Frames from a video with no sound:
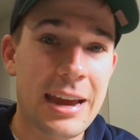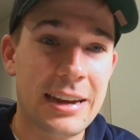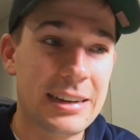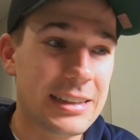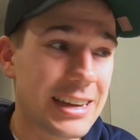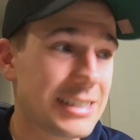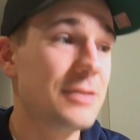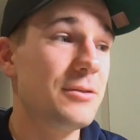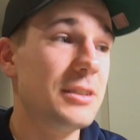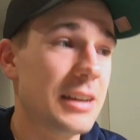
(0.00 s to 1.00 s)
And that's
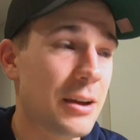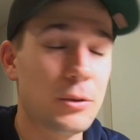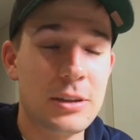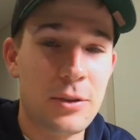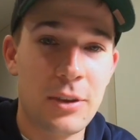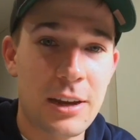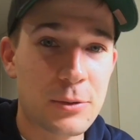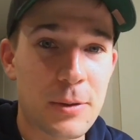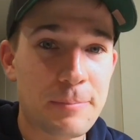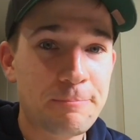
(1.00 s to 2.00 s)
it for today. We'll see you in the
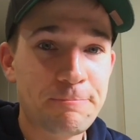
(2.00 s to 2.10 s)
next one.